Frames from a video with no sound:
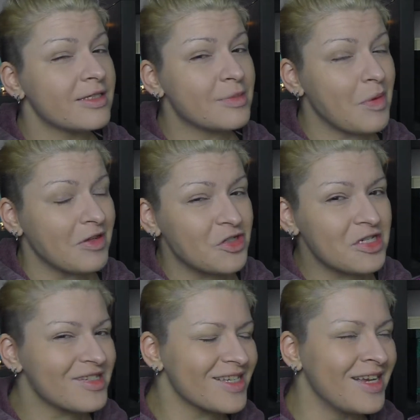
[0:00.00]

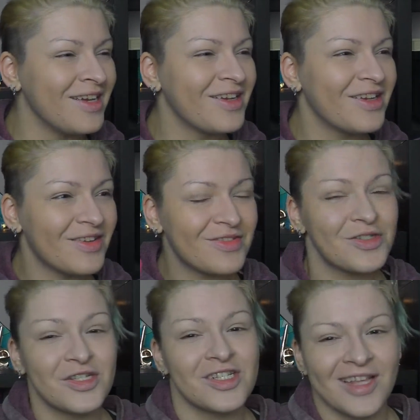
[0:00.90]
sponges, if you
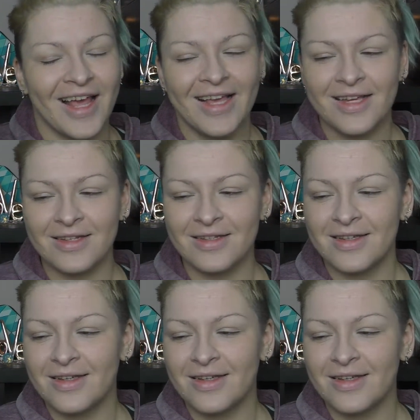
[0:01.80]
just like it,